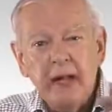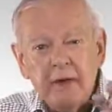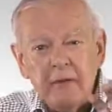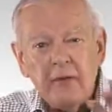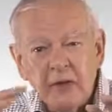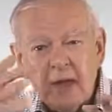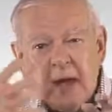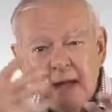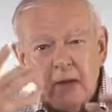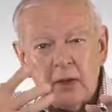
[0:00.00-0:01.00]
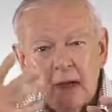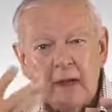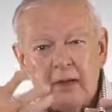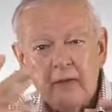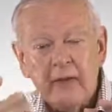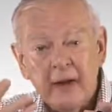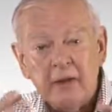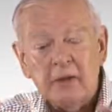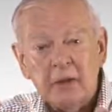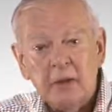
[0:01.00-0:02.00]
infantile kind of
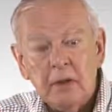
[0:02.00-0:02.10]
face,